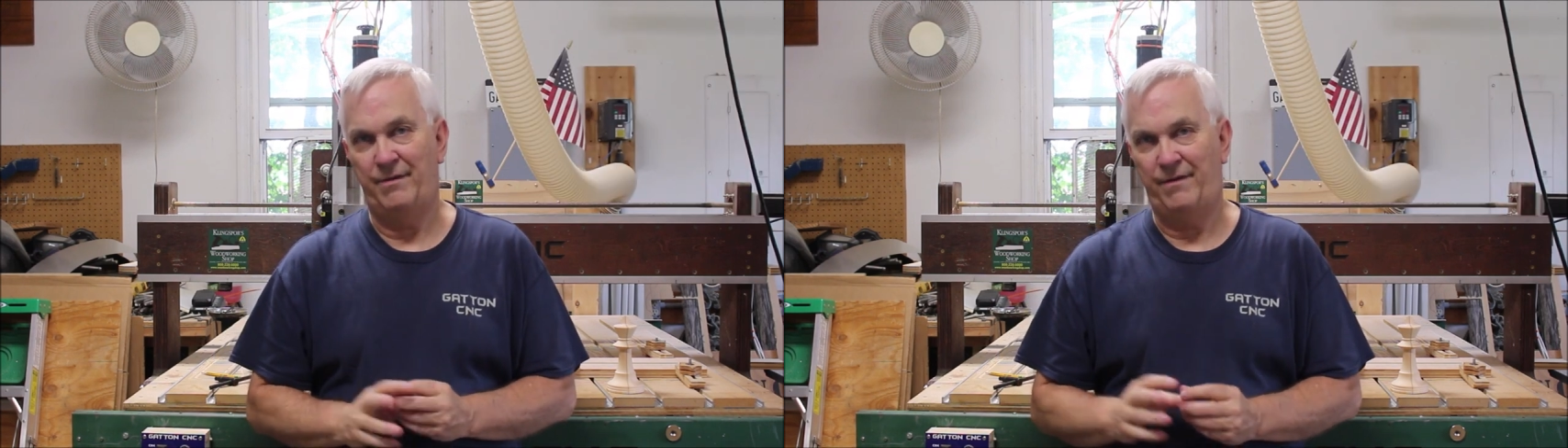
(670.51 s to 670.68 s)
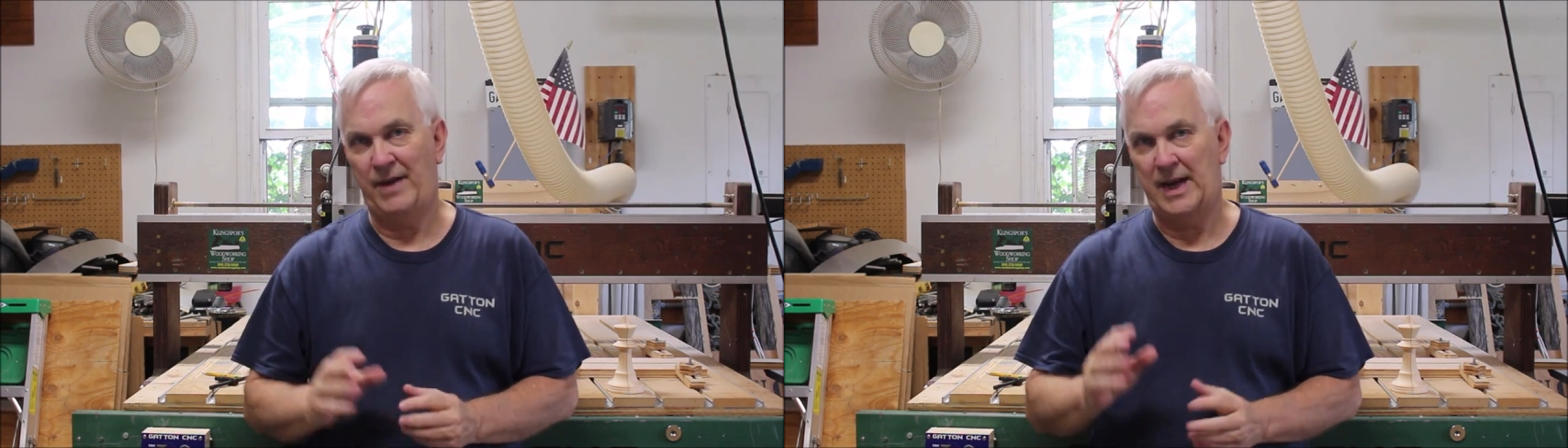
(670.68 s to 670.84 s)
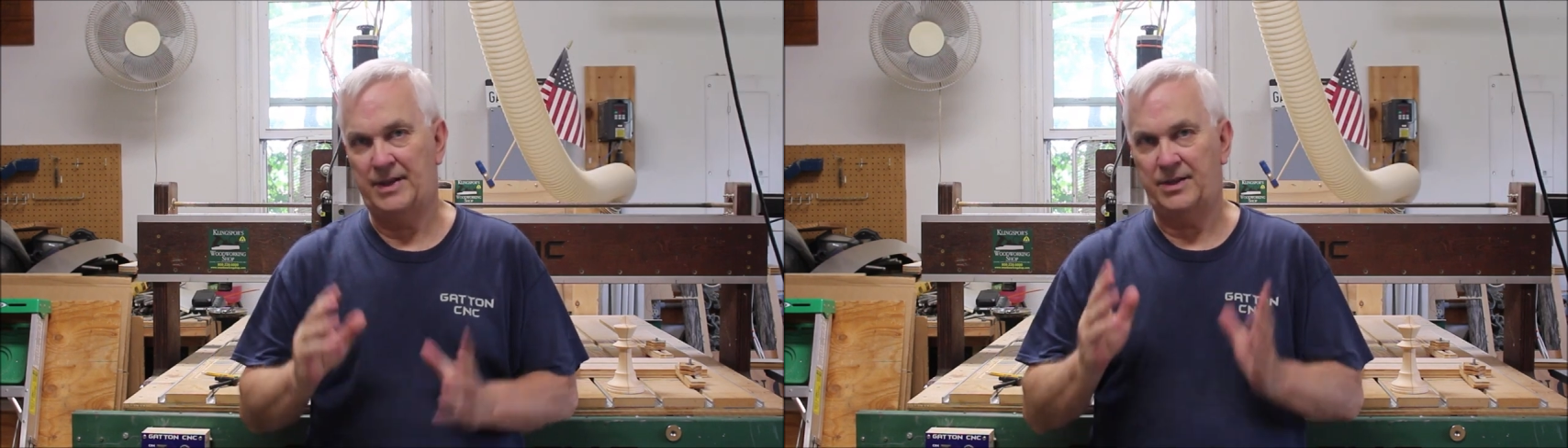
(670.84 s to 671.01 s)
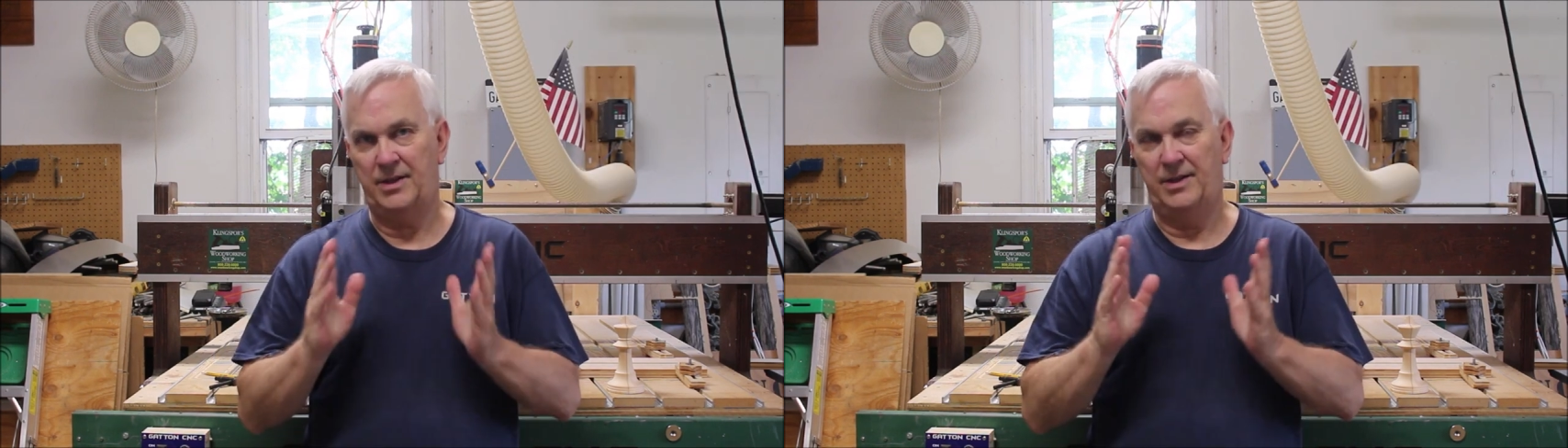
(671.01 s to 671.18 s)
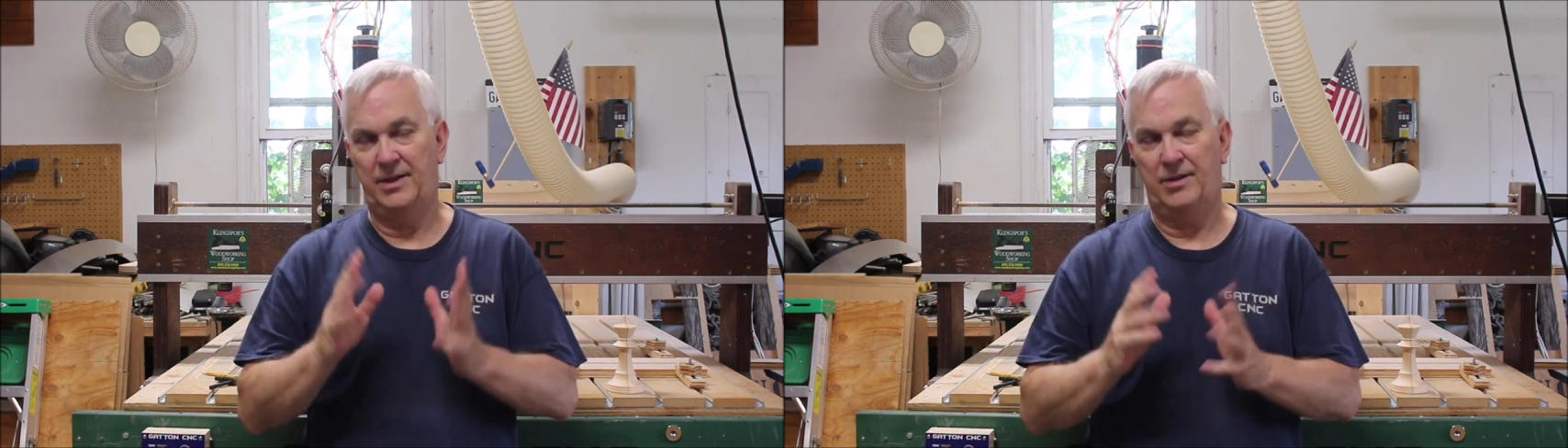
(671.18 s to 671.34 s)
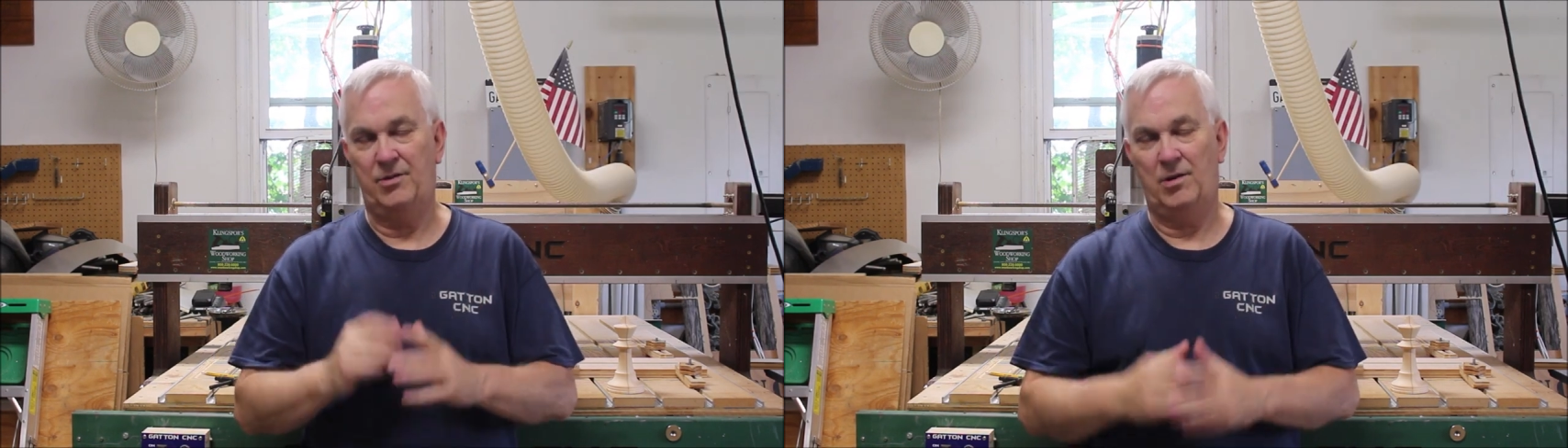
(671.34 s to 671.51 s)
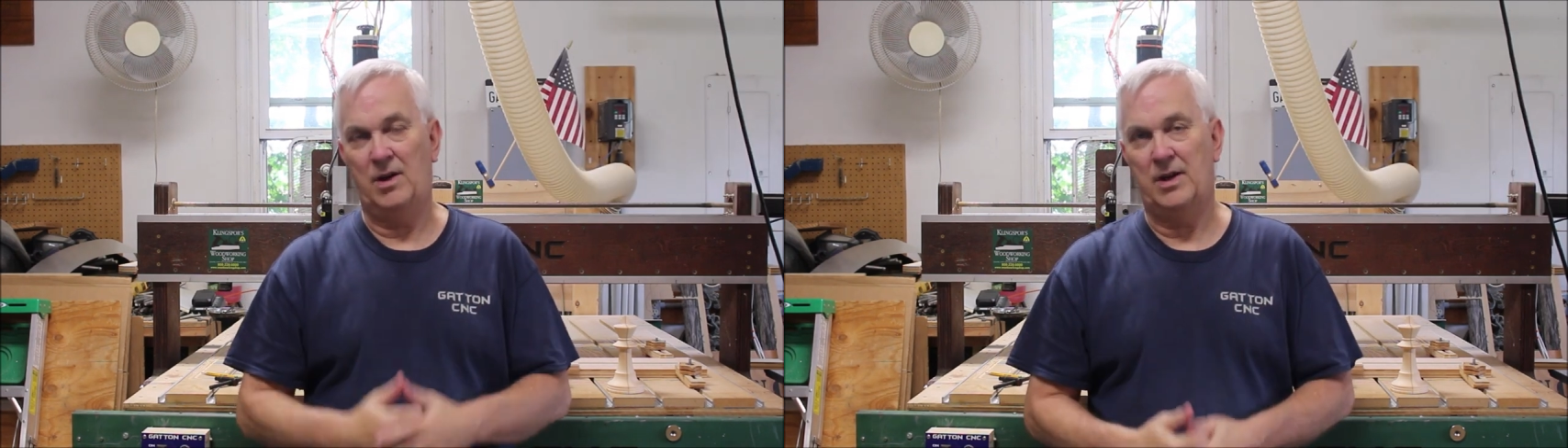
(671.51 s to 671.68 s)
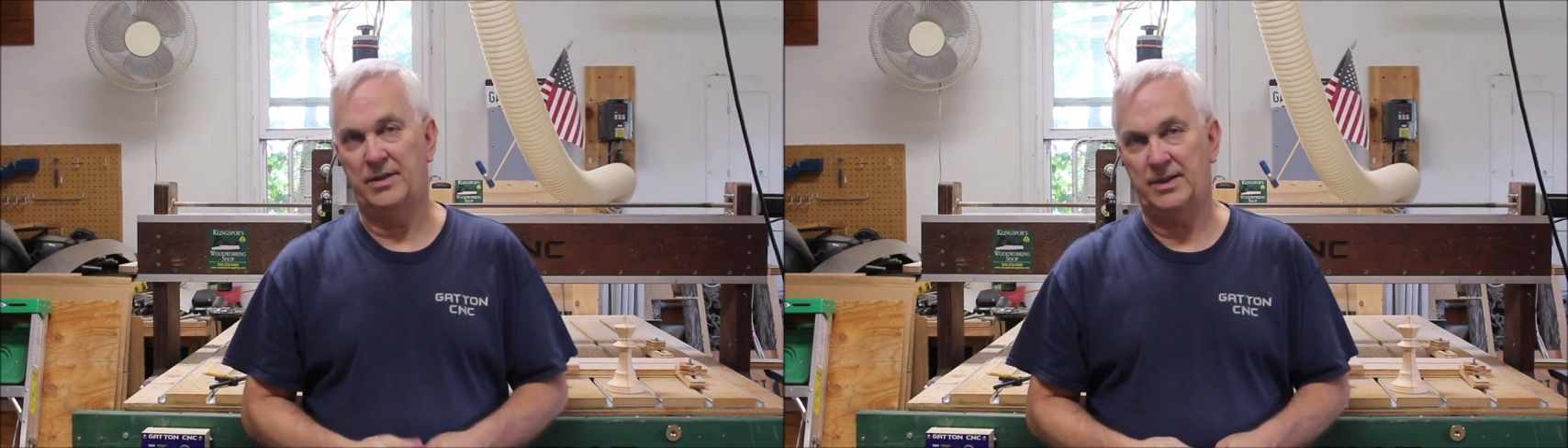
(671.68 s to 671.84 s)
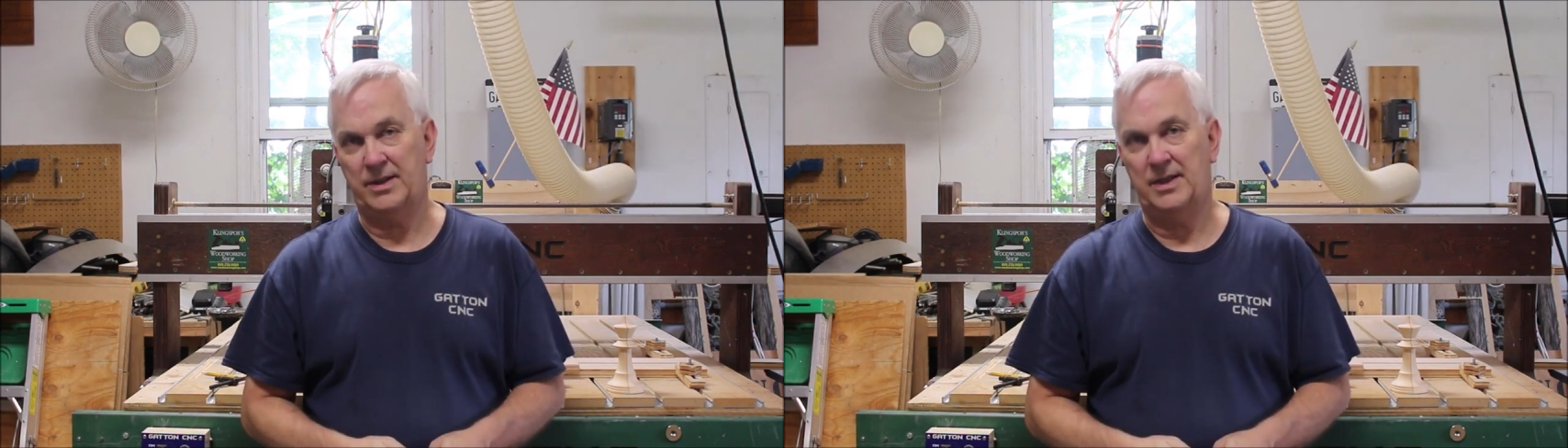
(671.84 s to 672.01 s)
fashion the
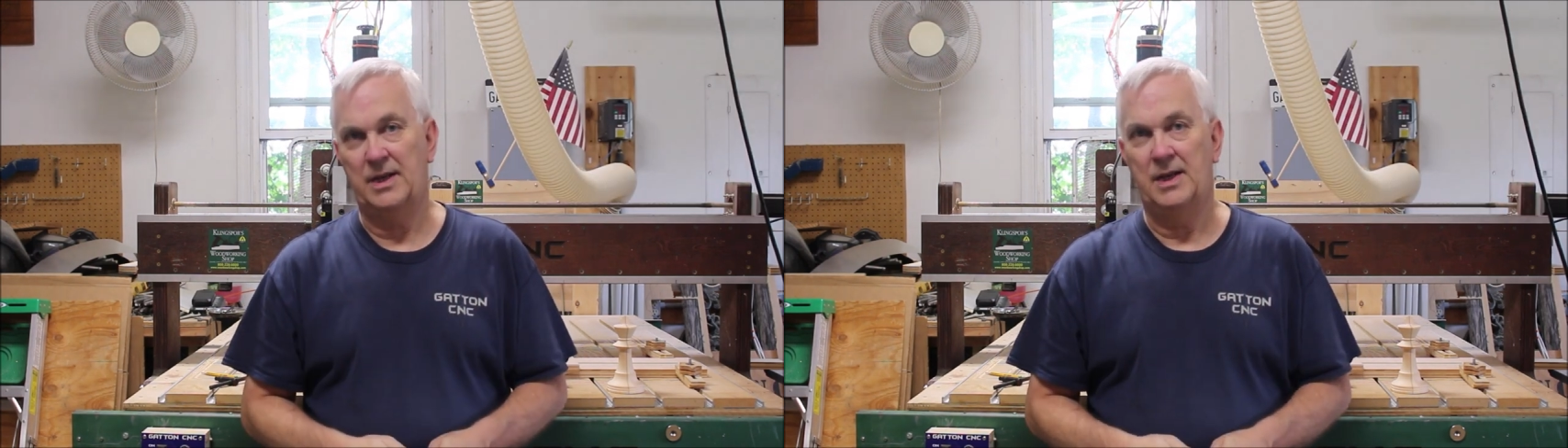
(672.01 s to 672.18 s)
cross